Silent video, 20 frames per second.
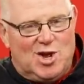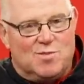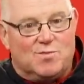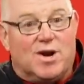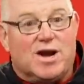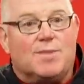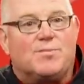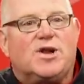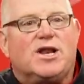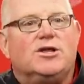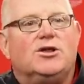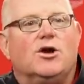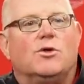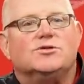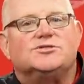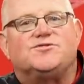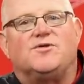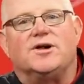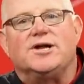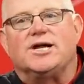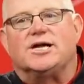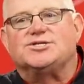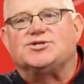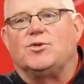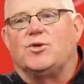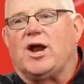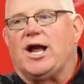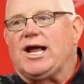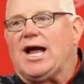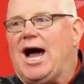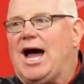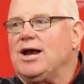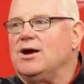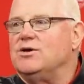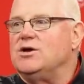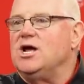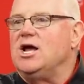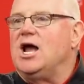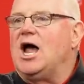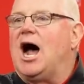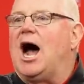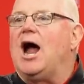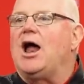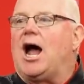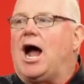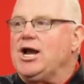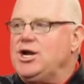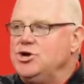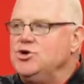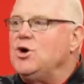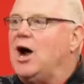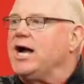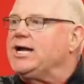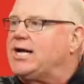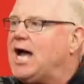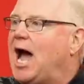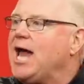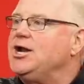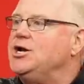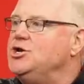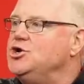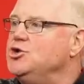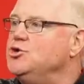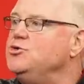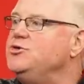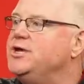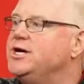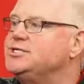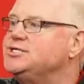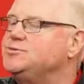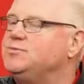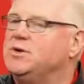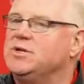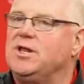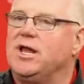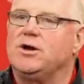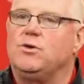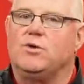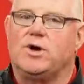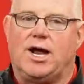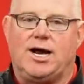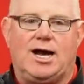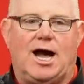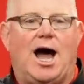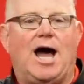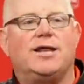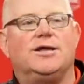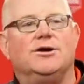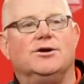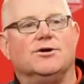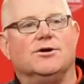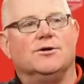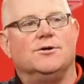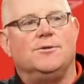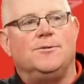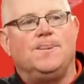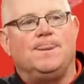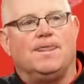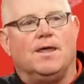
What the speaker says: But you know what's funny? Because when I got, I kind of knew this, but like when I got here,